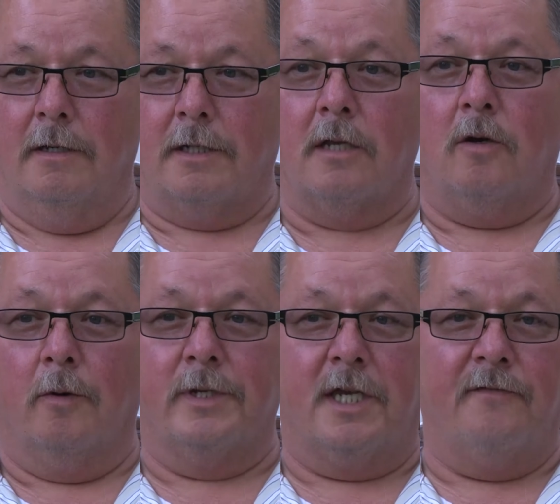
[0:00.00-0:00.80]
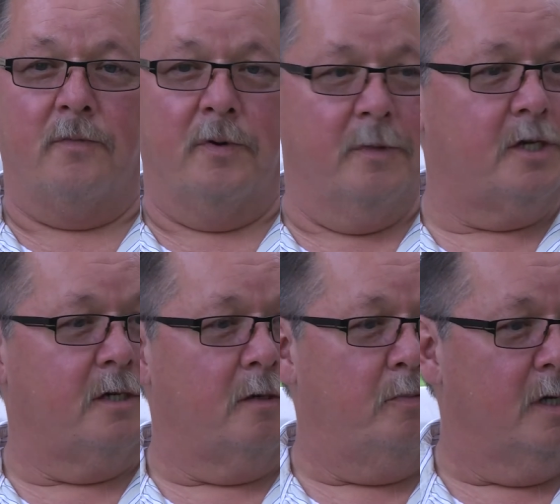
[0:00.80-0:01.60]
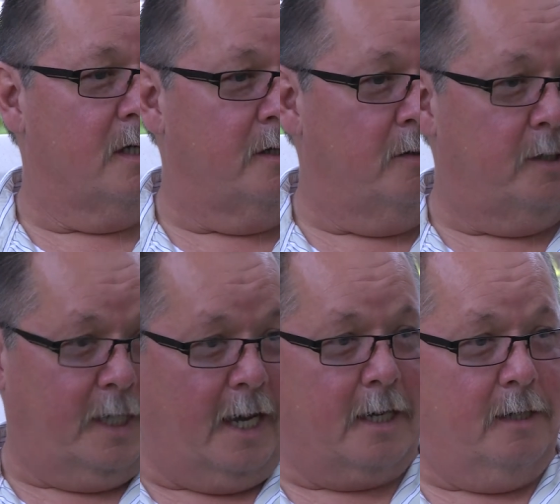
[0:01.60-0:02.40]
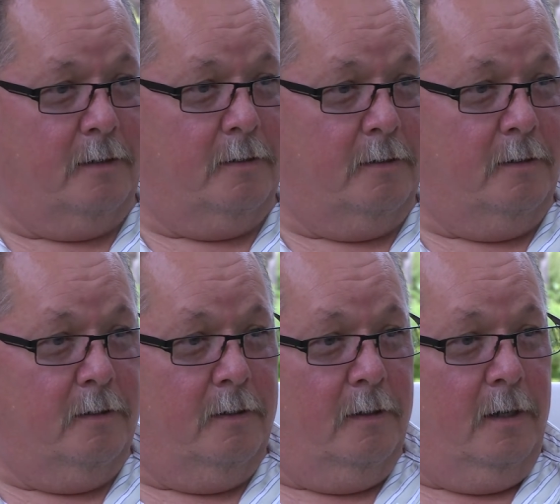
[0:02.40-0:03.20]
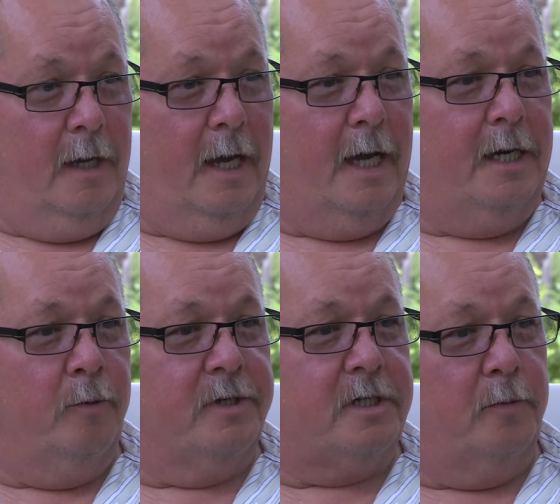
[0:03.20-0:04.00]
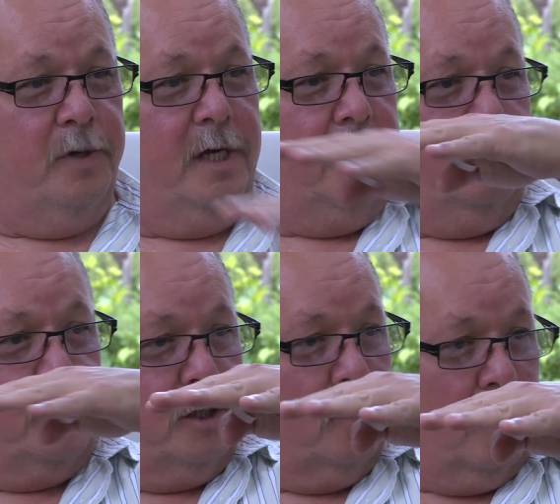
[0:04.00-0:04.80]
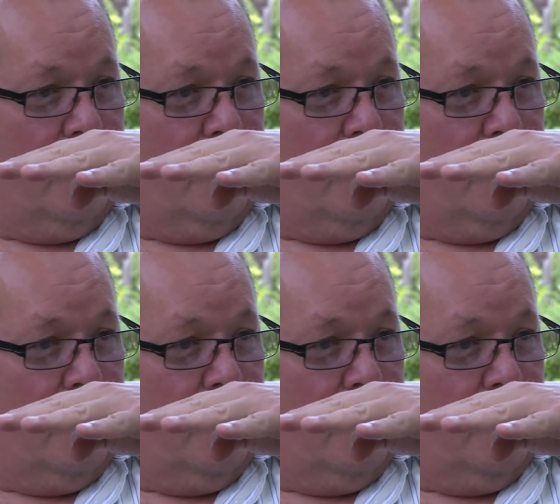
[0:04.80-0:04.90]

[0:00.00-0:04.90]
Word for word: Suncor was given permission to build a new stack, and it was to be so